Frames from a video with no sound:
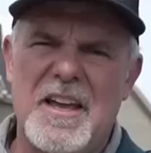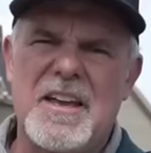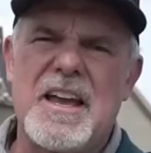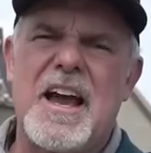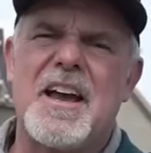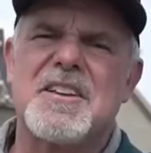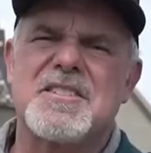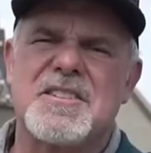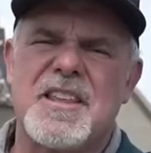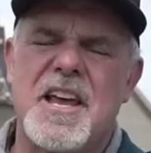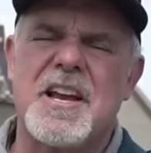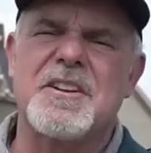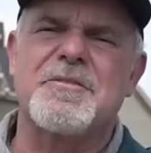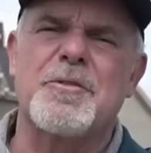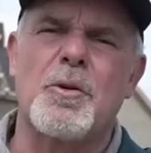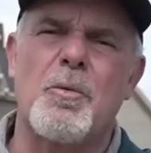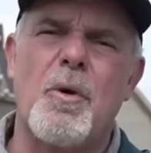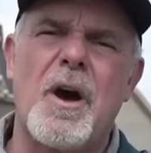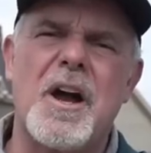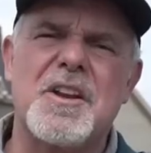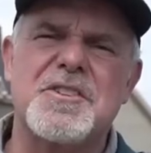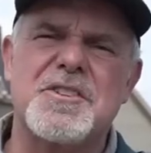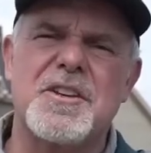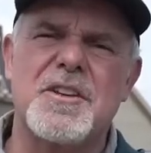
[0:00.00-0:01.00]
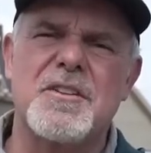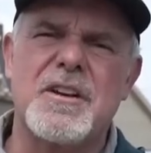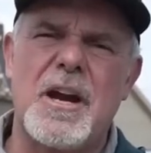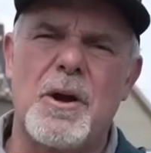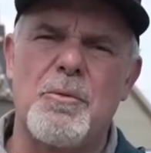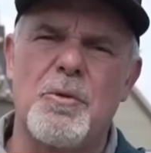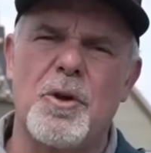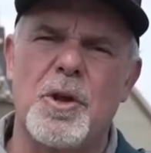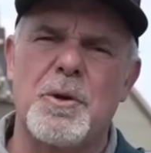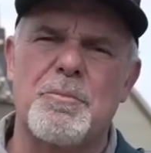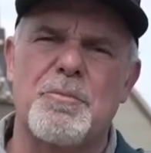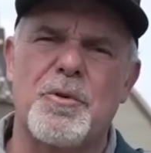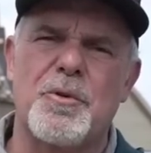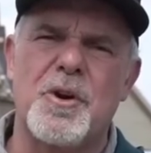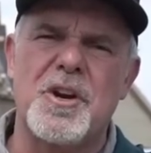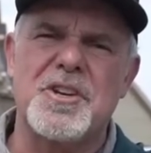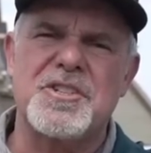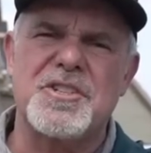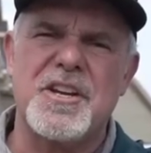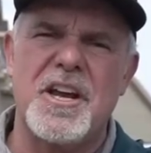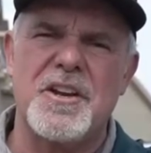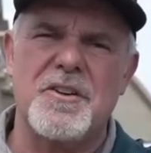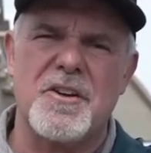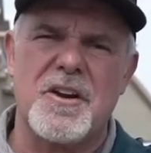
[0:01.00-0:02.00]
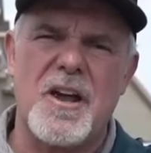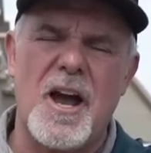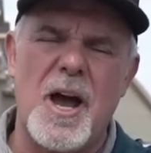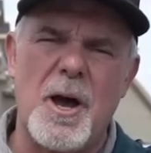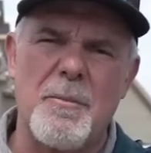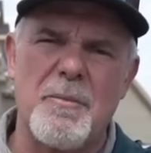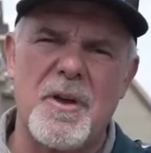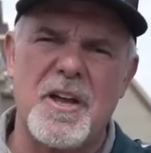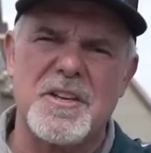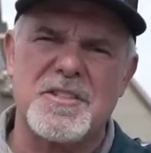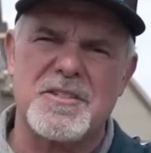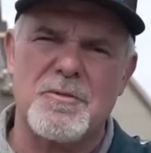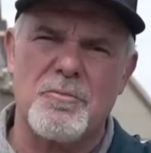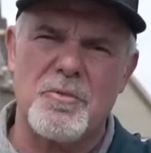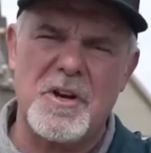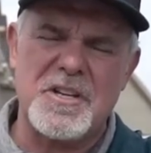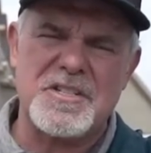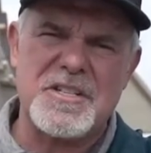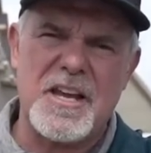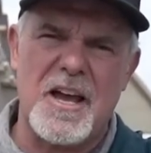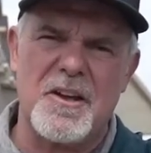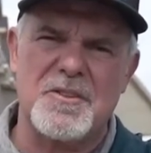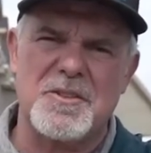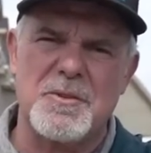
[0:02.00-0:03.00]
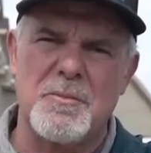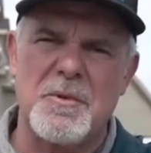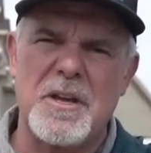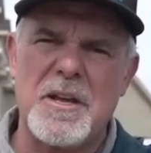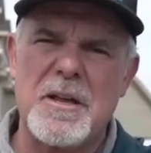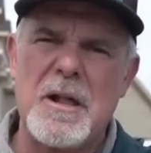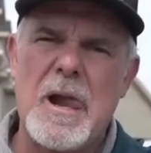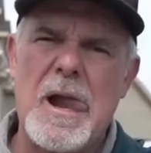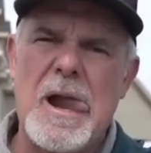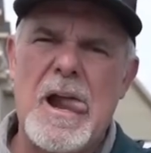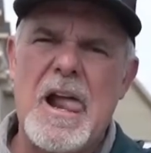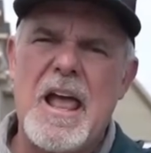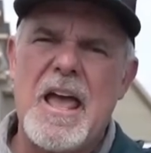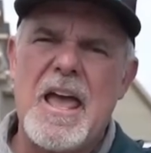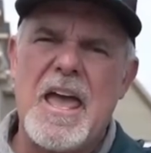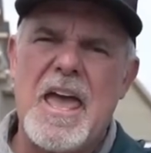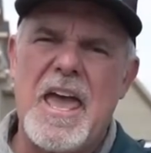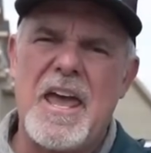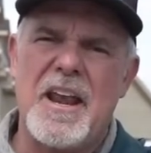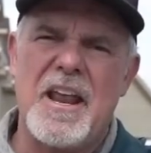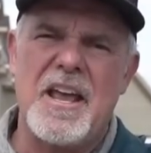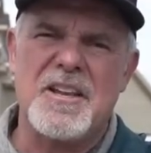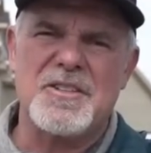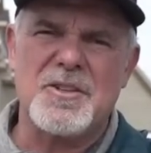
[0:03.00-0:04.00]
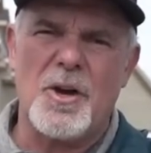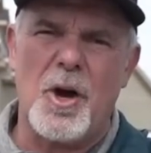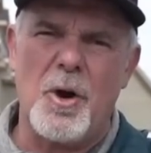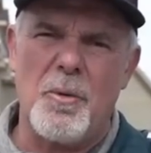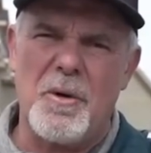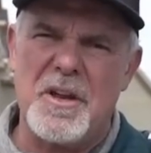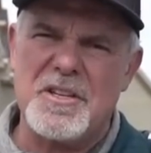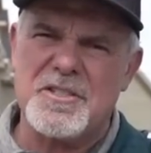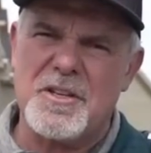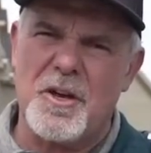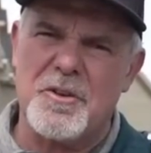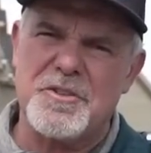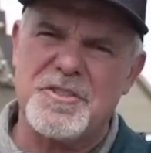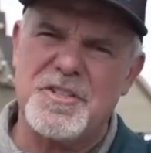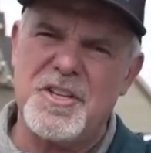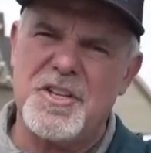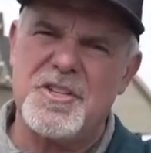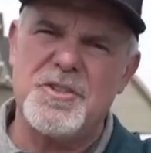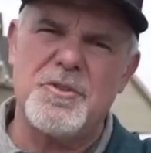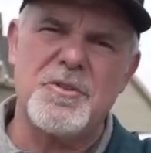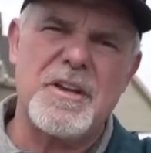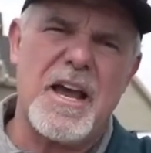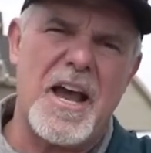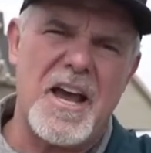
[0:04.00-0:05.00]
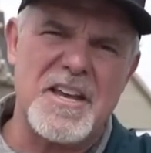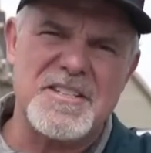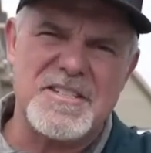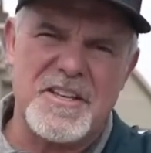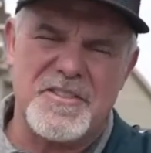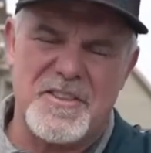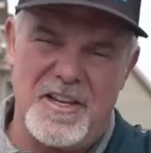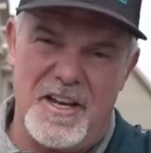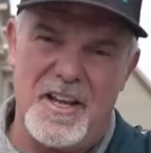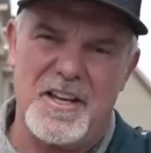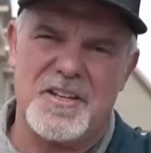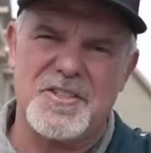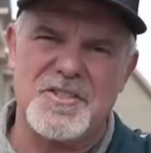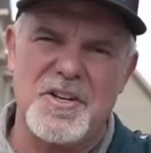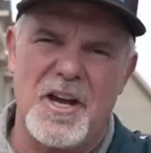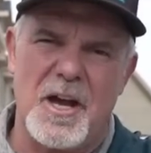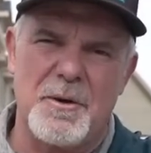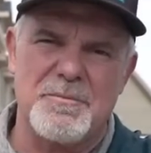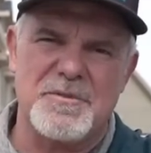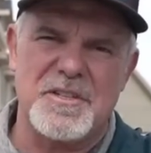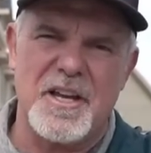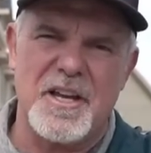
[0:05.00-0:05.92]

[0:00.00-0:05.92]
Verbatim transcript: Hey guys, thanks for watching. I really appreciate your comments. Reach out to me. And as always, I'll see you guys at the next job